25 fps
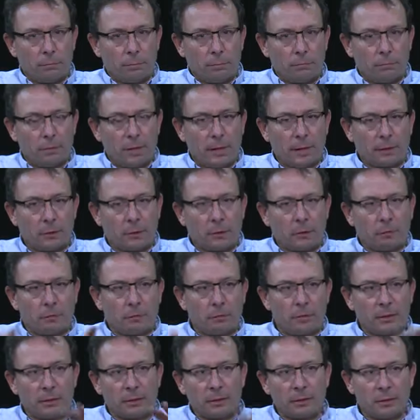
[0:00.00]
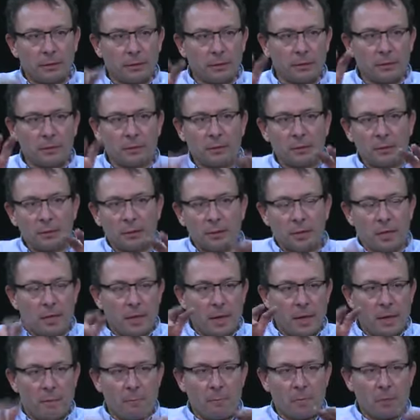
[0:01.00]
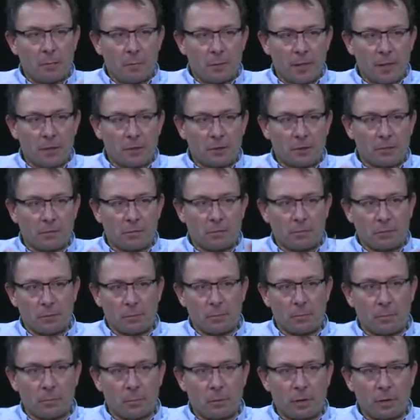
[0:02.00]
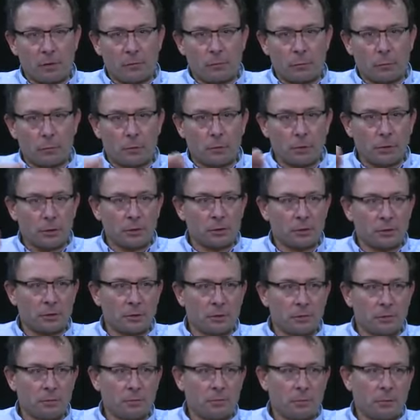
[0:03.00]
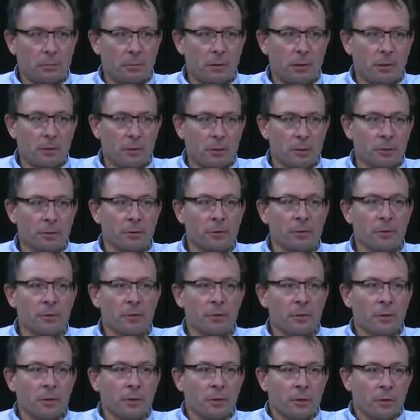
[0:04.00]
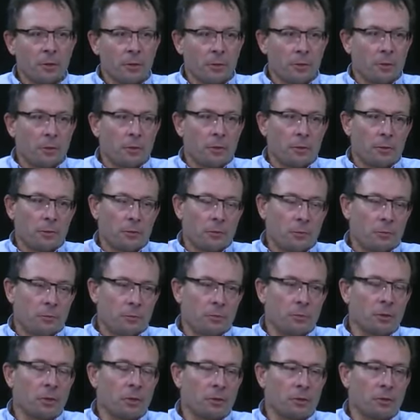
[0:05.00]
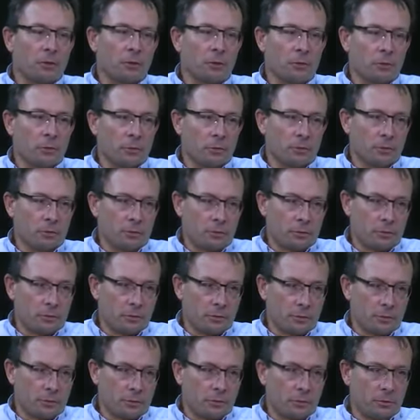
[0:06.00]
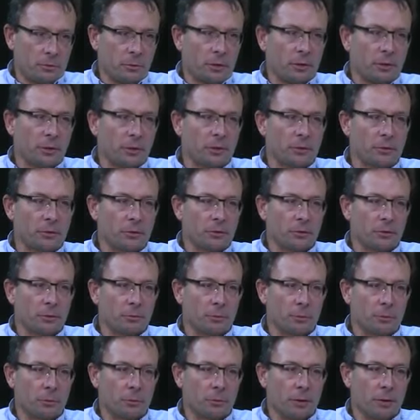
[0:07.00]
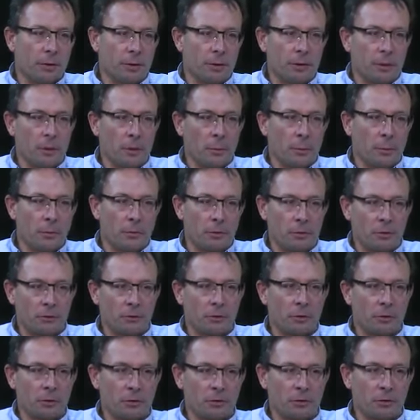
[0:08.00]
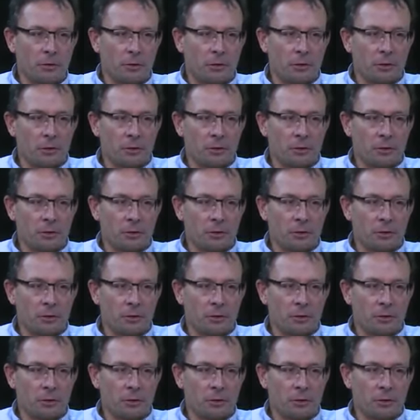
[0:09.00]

if they had conflicting information from a weather forecast and from their own sort of traditional knowledge systems, would they go with the traditional knowledge